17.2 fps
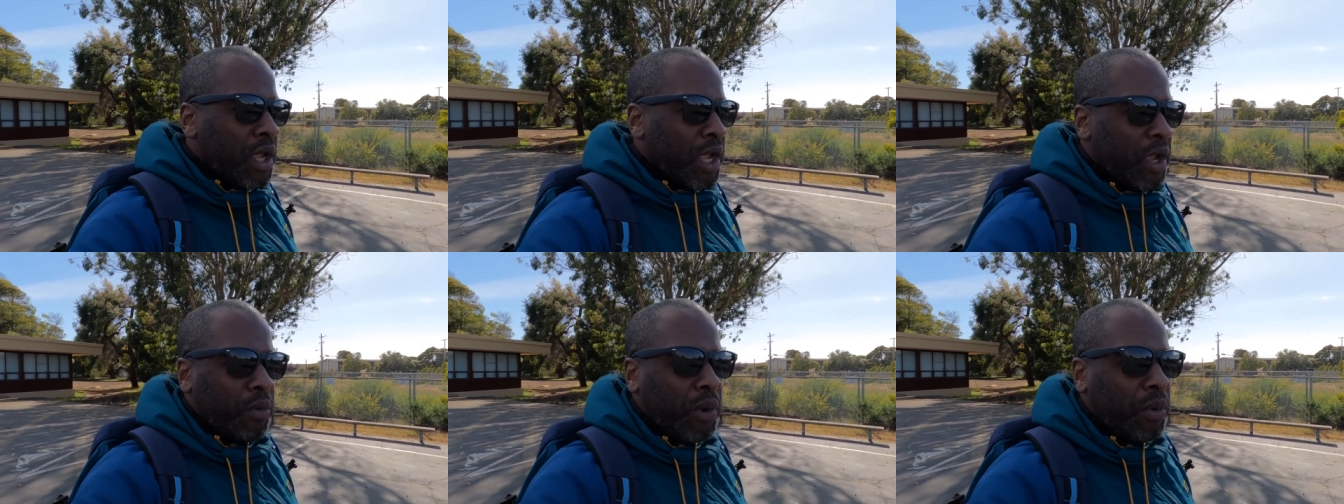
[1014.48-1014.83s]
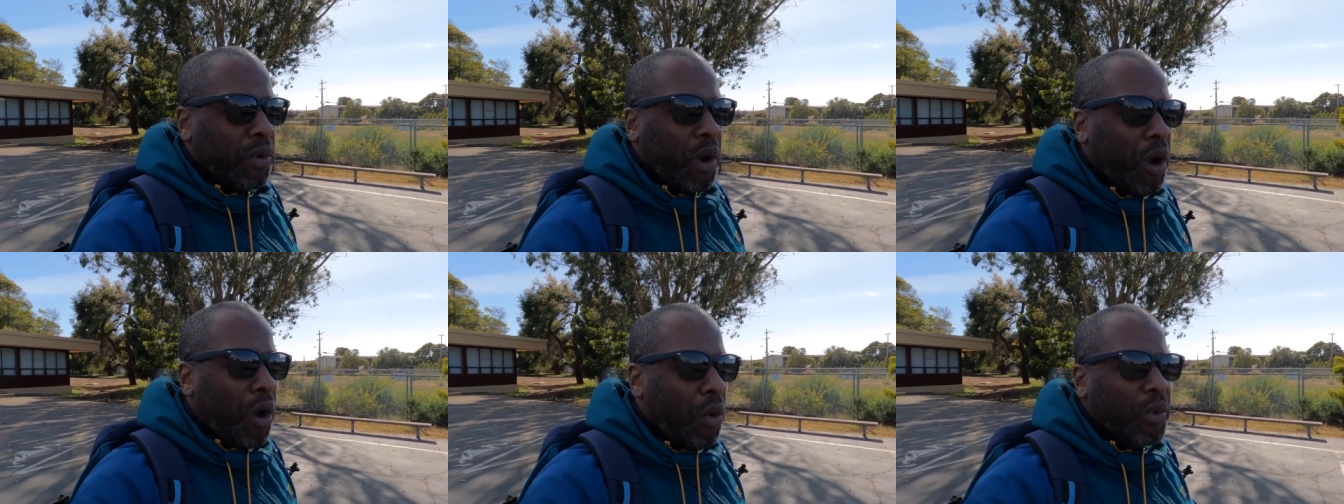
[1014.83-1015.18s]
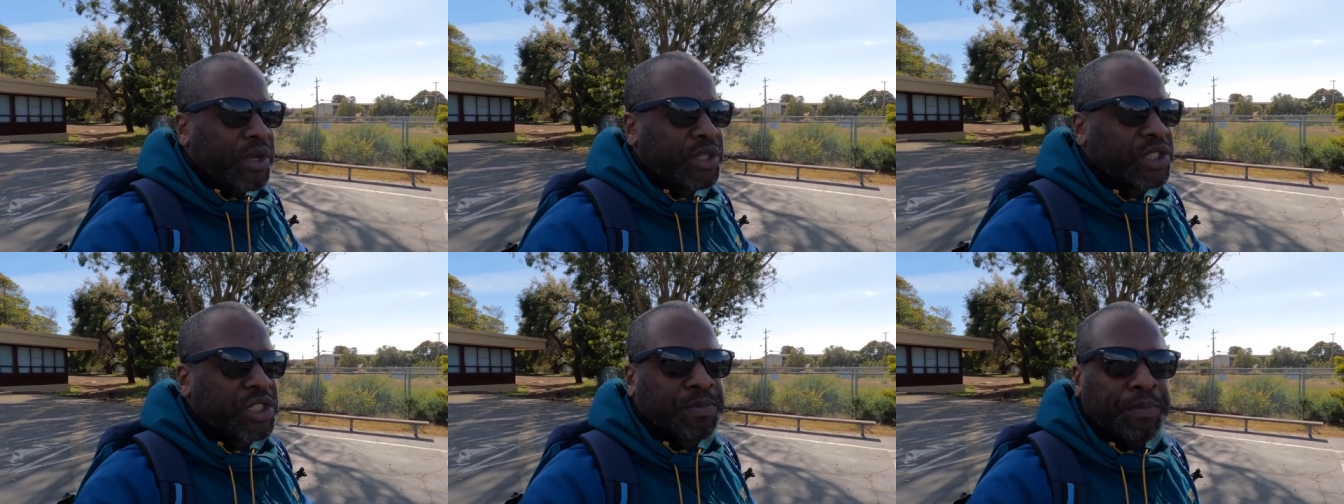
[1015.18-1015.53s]
And we were
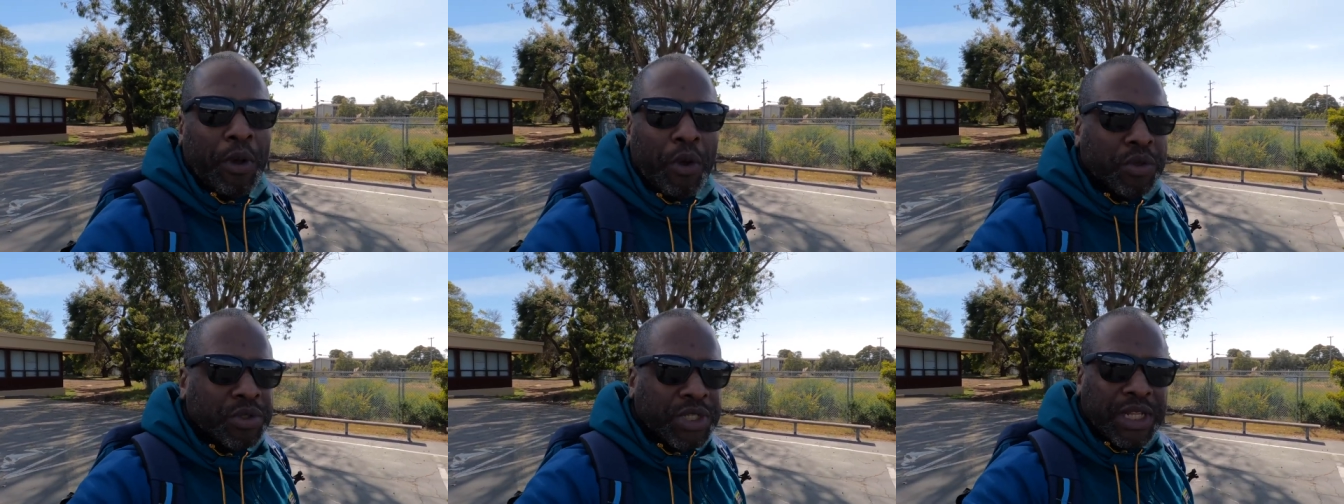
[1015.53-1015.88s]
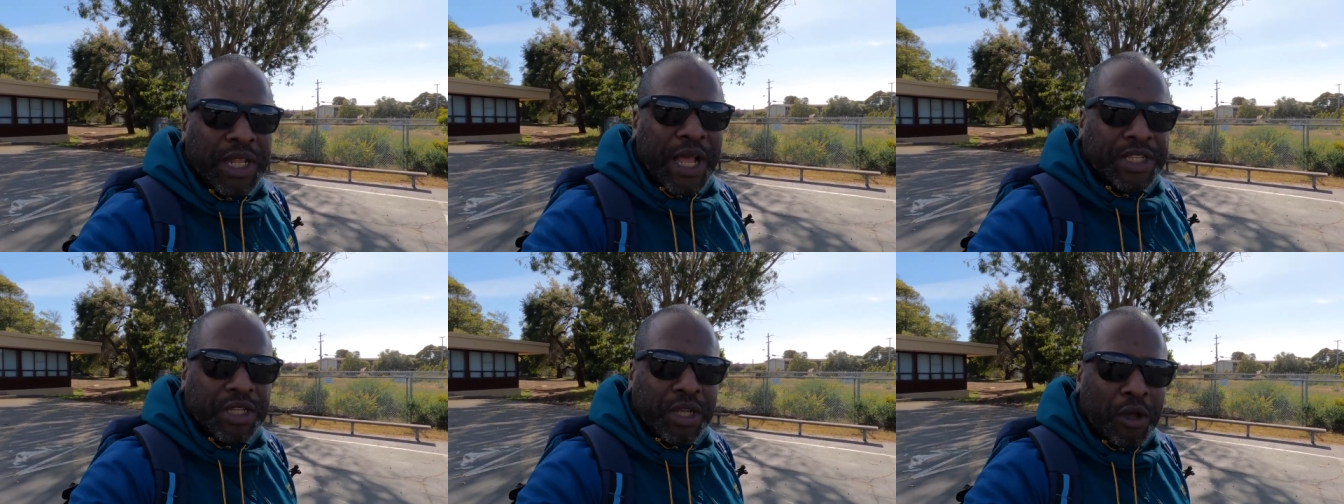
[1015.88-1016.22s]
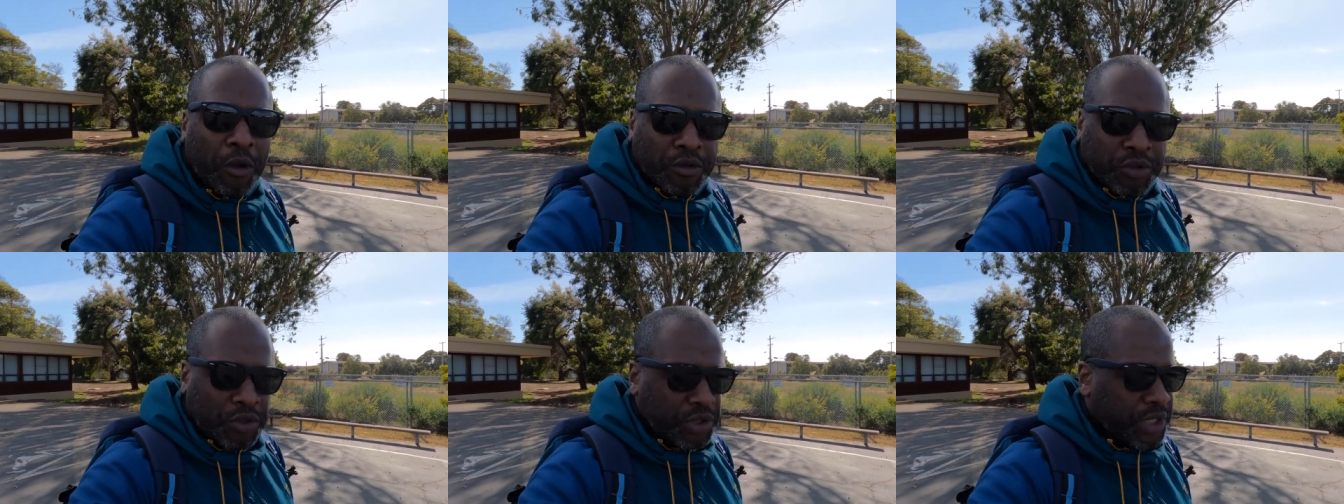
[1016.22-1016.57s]
always exposed to lots of
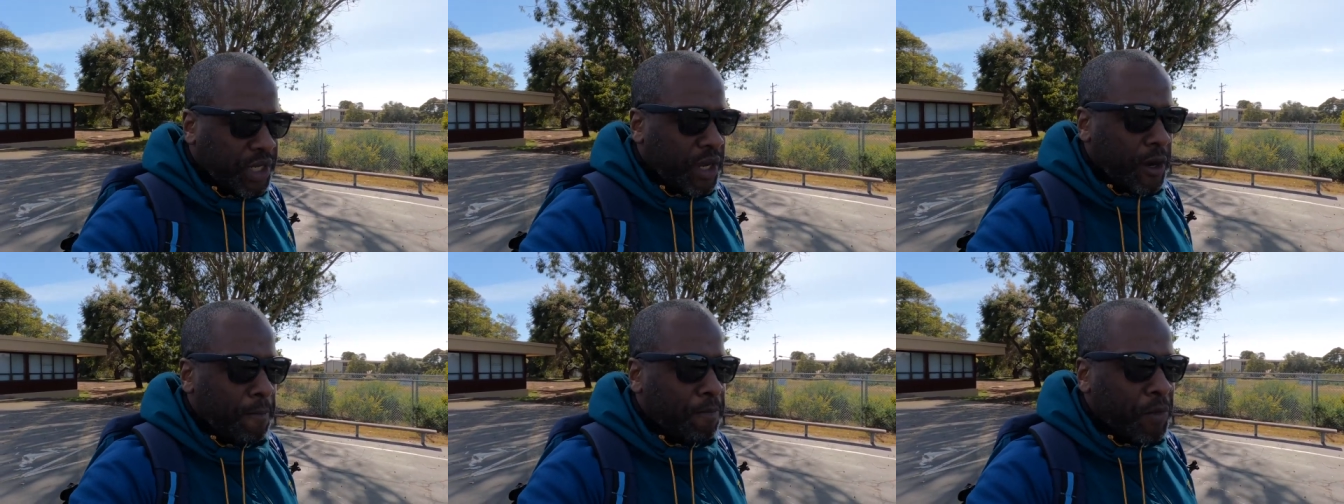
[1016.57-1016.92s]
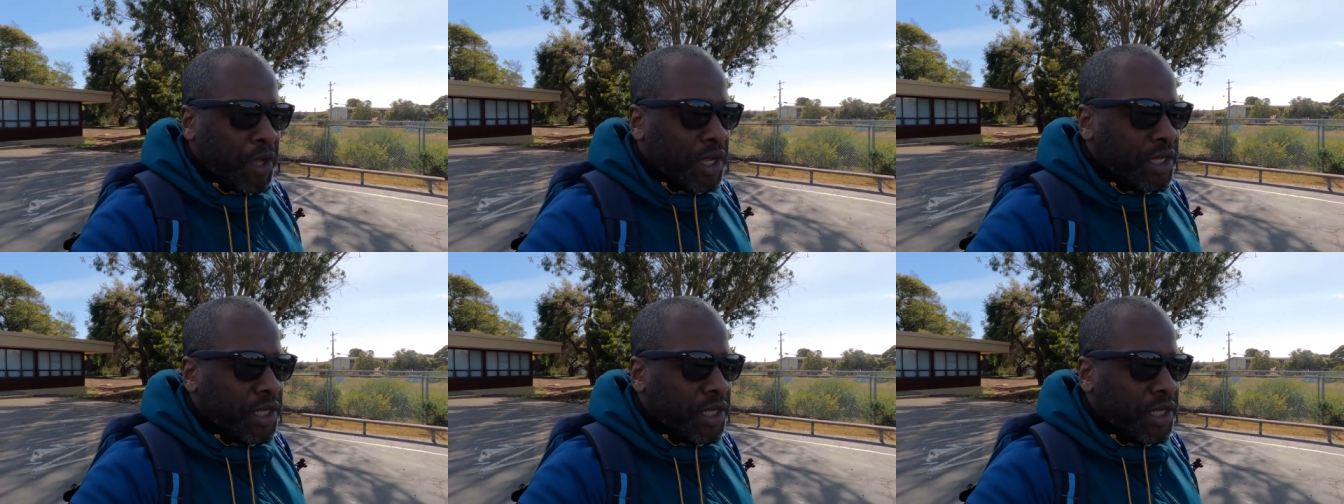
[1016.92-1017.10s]
cultures here.